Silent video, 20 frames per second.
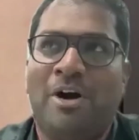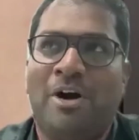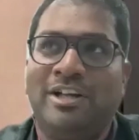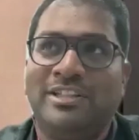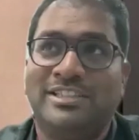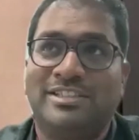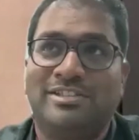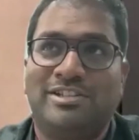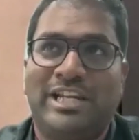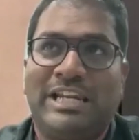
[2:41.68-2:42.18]

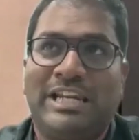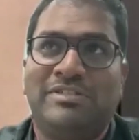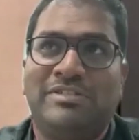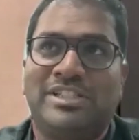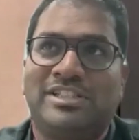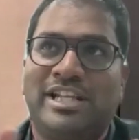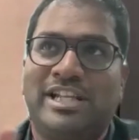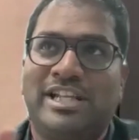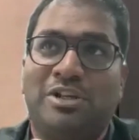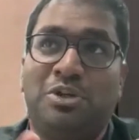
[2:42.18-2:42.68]
on the screen,
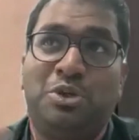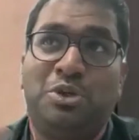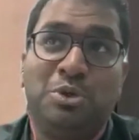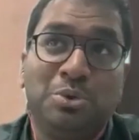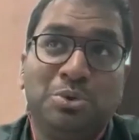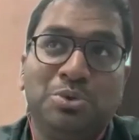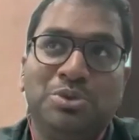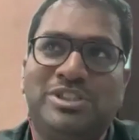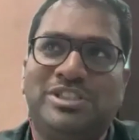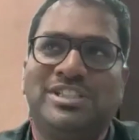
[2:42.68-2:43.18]
which is like
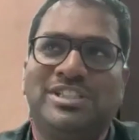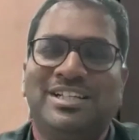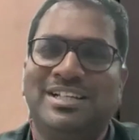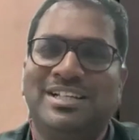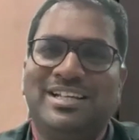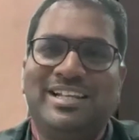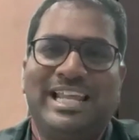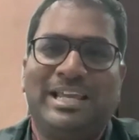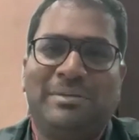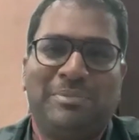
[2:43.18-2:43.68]
huge,
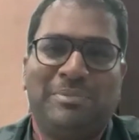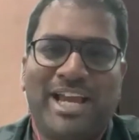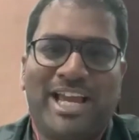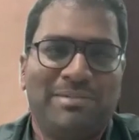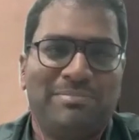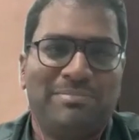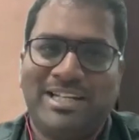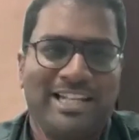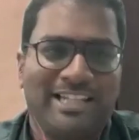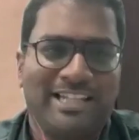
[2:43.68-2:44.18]
like
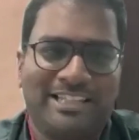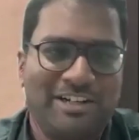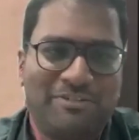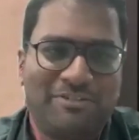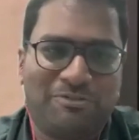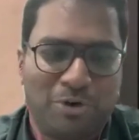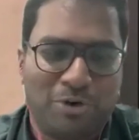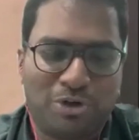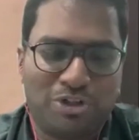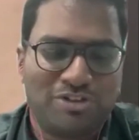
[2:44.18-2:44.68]
behind me. Like there
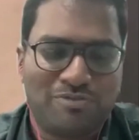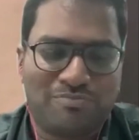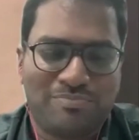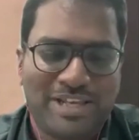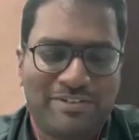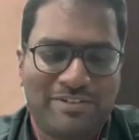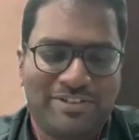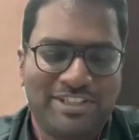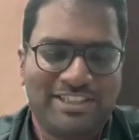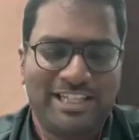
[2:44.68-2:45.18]
are photos of
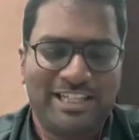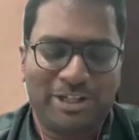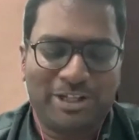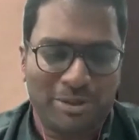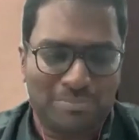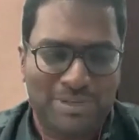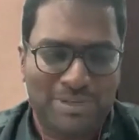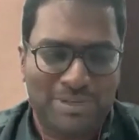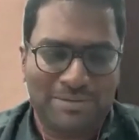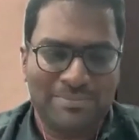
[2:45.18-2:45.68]
me with like
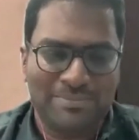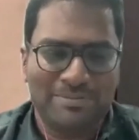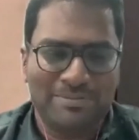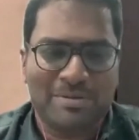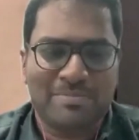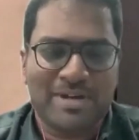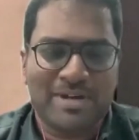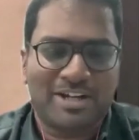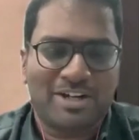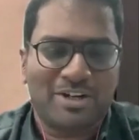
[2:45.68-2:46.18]
meme in
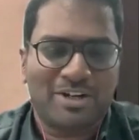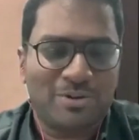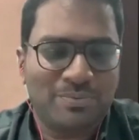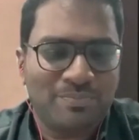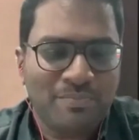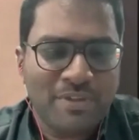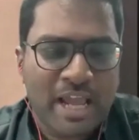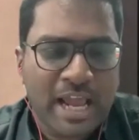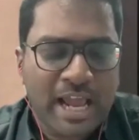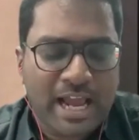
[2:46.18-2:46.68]
my
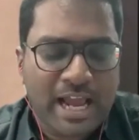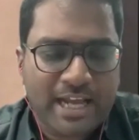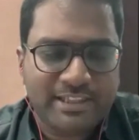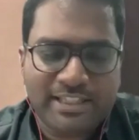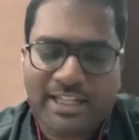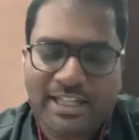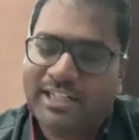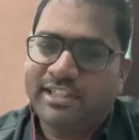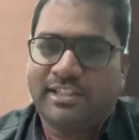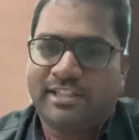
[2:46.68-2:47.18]
background,
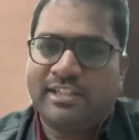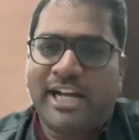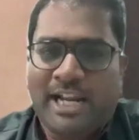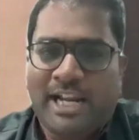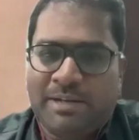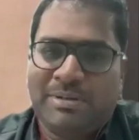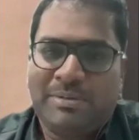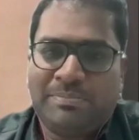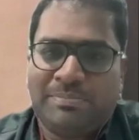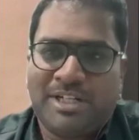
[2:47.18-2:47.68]
and that
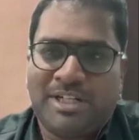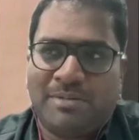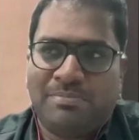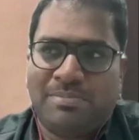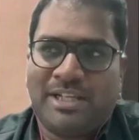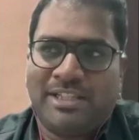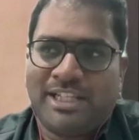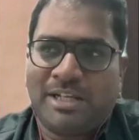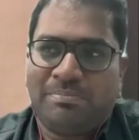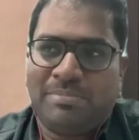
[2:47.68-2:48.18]
cracked people up,
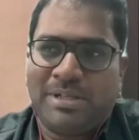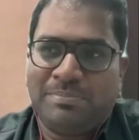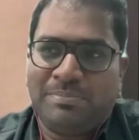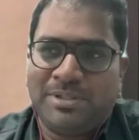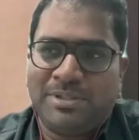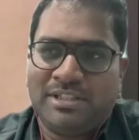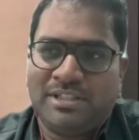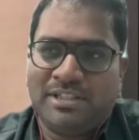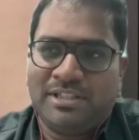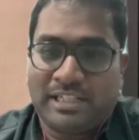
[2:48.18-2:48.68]
and that
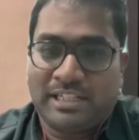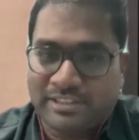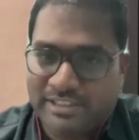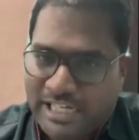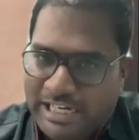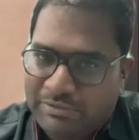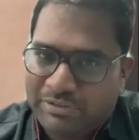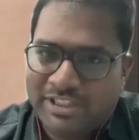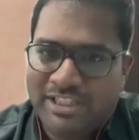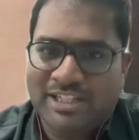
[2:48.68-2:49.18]
people
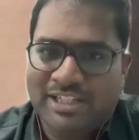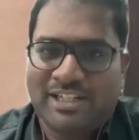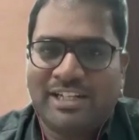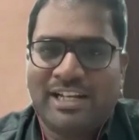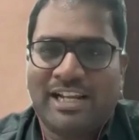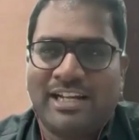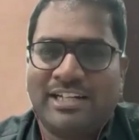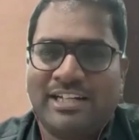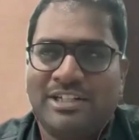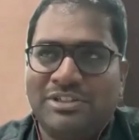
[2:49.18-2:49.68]
resonate with
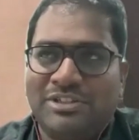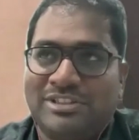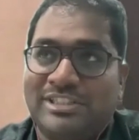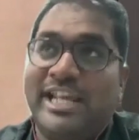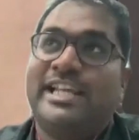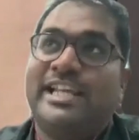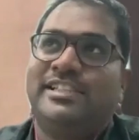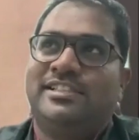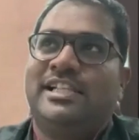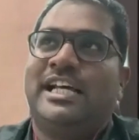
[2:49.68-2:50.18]
that. And it was
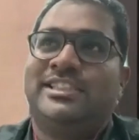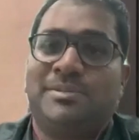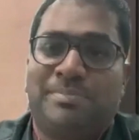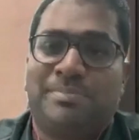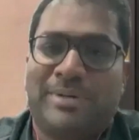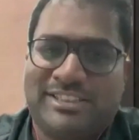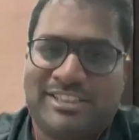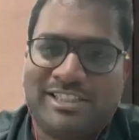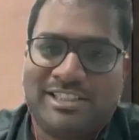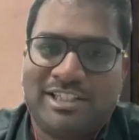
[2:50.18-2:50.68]
nice as a
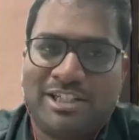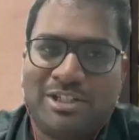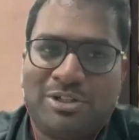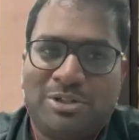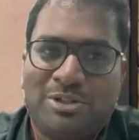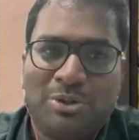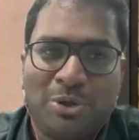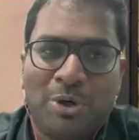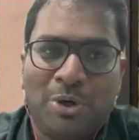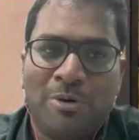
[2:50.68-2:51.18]
presenter
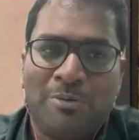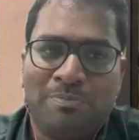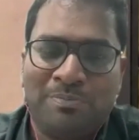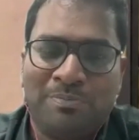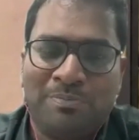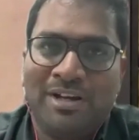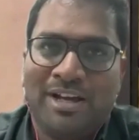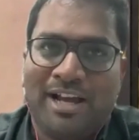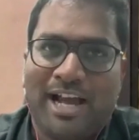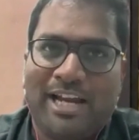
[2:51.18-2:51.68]
to go
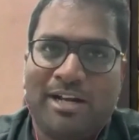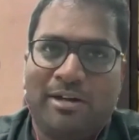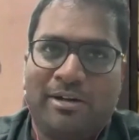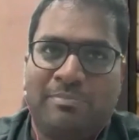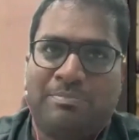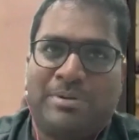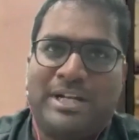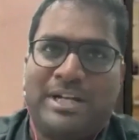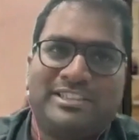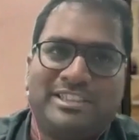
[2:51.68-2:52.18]
and
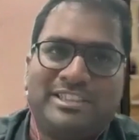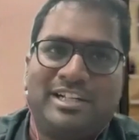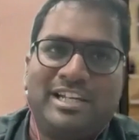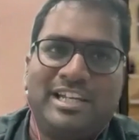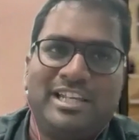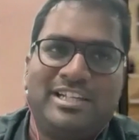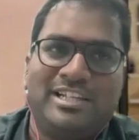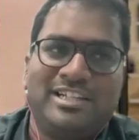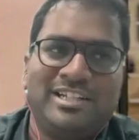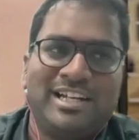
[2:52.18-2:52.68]
press the
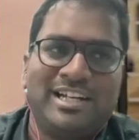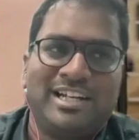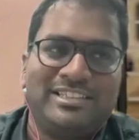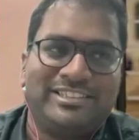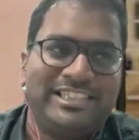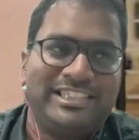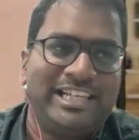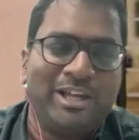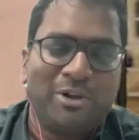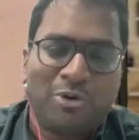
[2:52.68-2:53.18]
clicker and
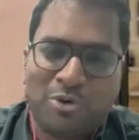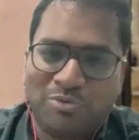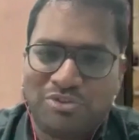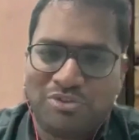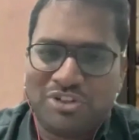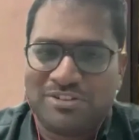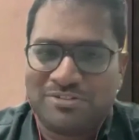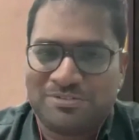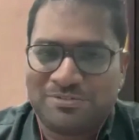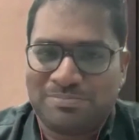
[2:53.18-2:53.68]
see a room
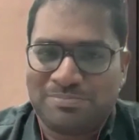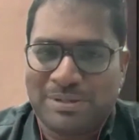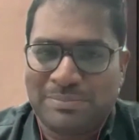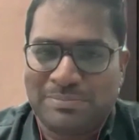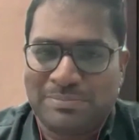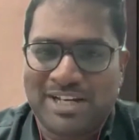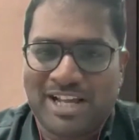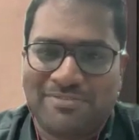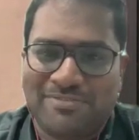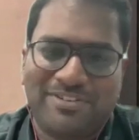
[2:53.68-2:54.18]
full of
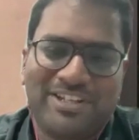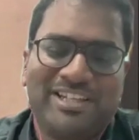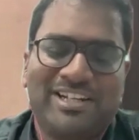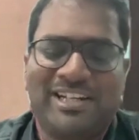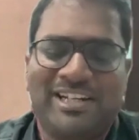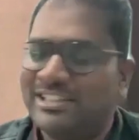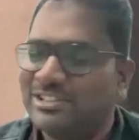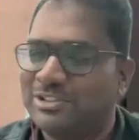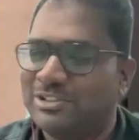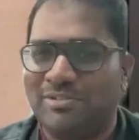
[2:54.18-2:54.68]
people laughing.
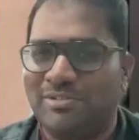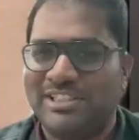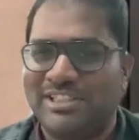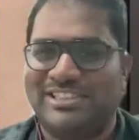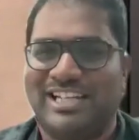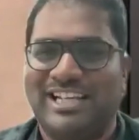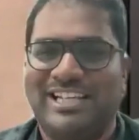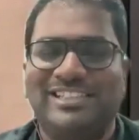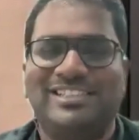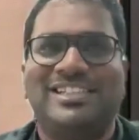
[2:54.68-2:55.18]
Right, that's
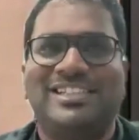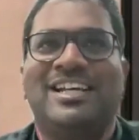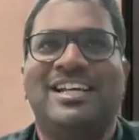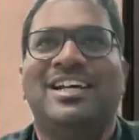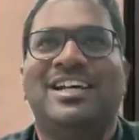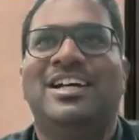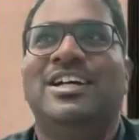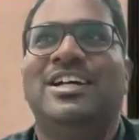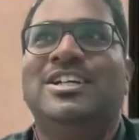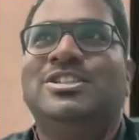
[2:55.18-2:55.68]
always nice.
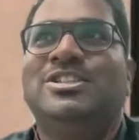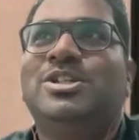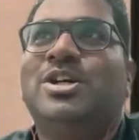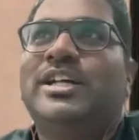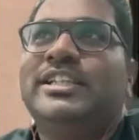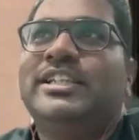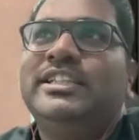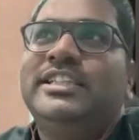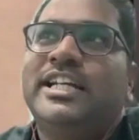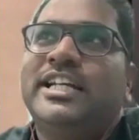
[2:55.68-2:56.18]
So
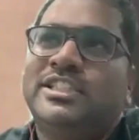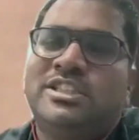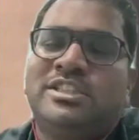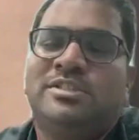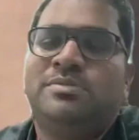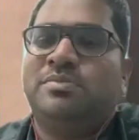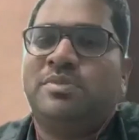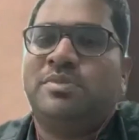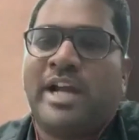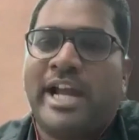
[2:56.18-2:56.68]
I think
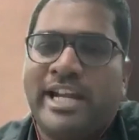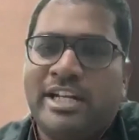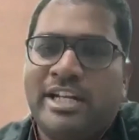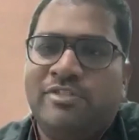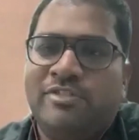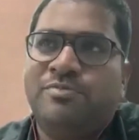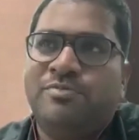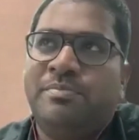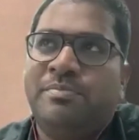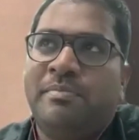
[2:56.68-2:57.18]
that's kind
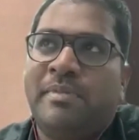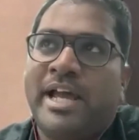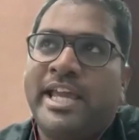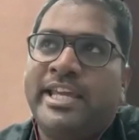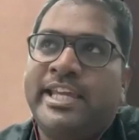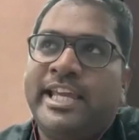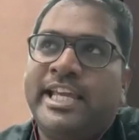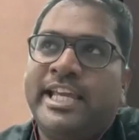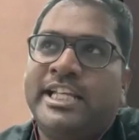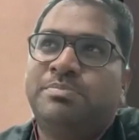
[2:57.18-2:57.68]
of my
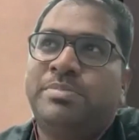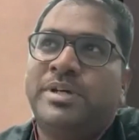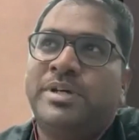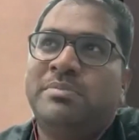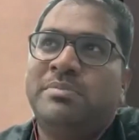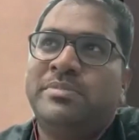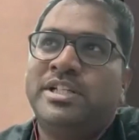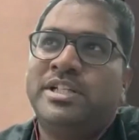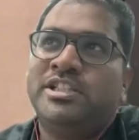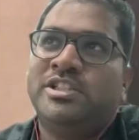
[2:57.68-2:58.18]

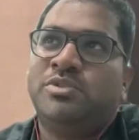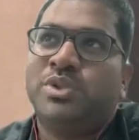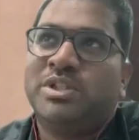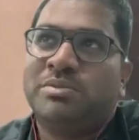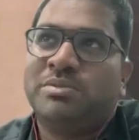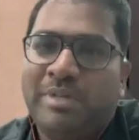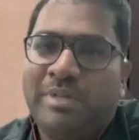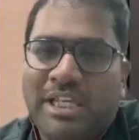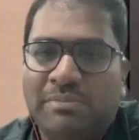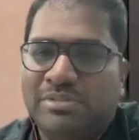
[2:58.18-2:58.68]
experiments with
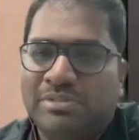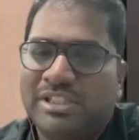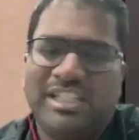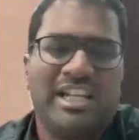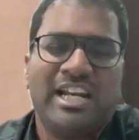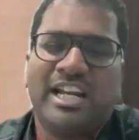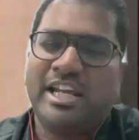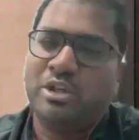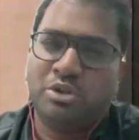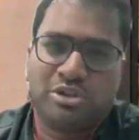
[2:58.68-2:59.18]
memes, and
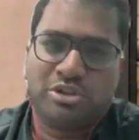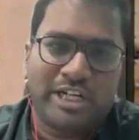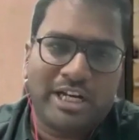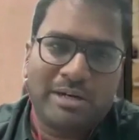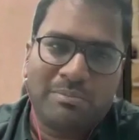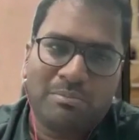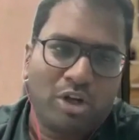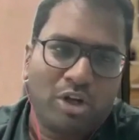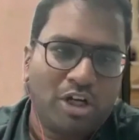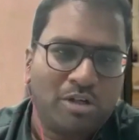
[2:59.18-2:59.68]
then I used it
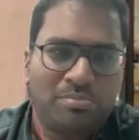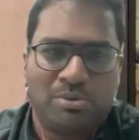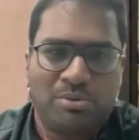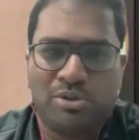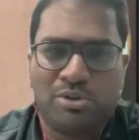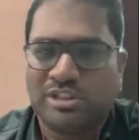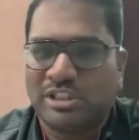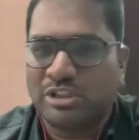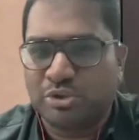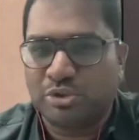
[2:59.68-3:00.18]
in blog
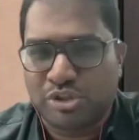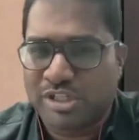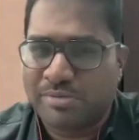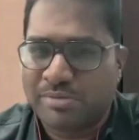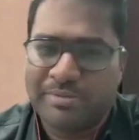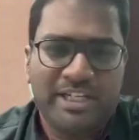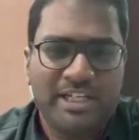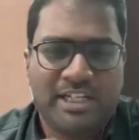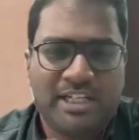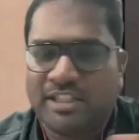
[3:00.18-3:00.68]
posts and social
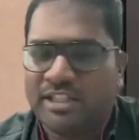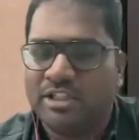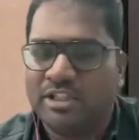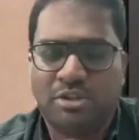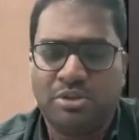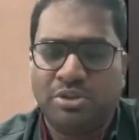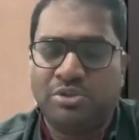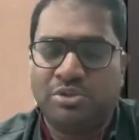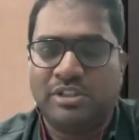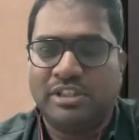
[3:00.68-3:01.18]
media, the
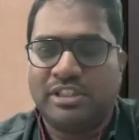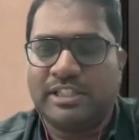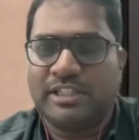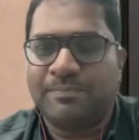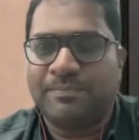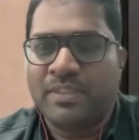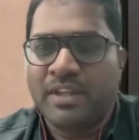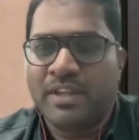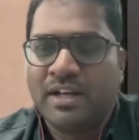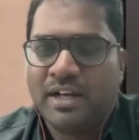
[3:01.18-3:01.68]
usual
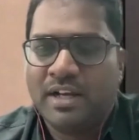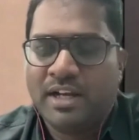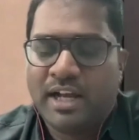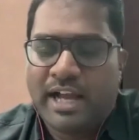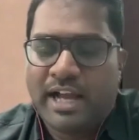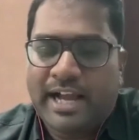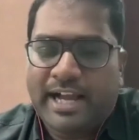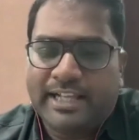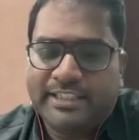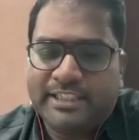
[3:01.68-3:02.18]
thing.
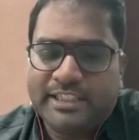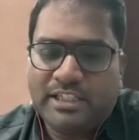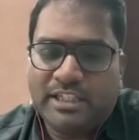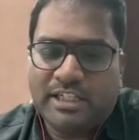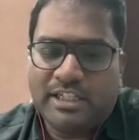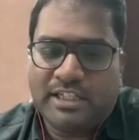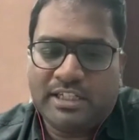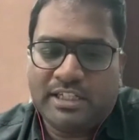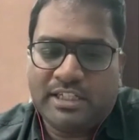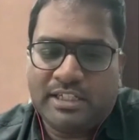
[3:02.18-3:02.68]
I
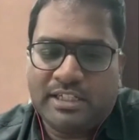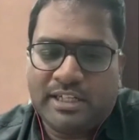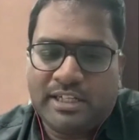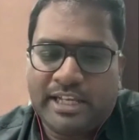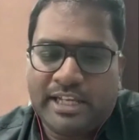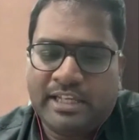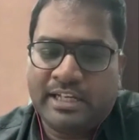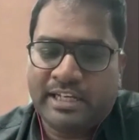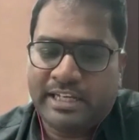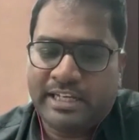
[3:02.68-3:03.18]
think
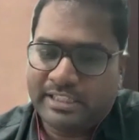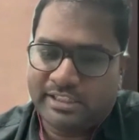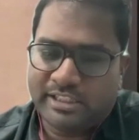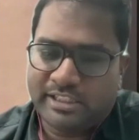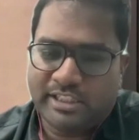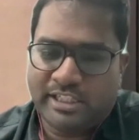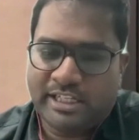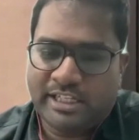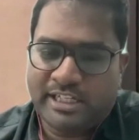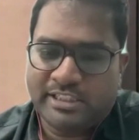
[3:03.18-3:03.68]
like
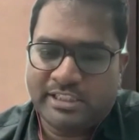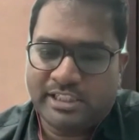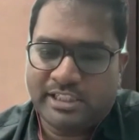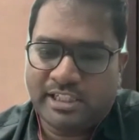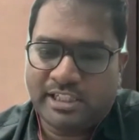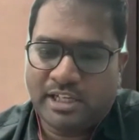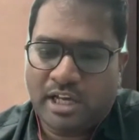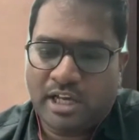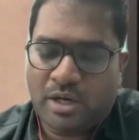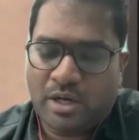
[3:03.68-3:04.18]
recently, let's say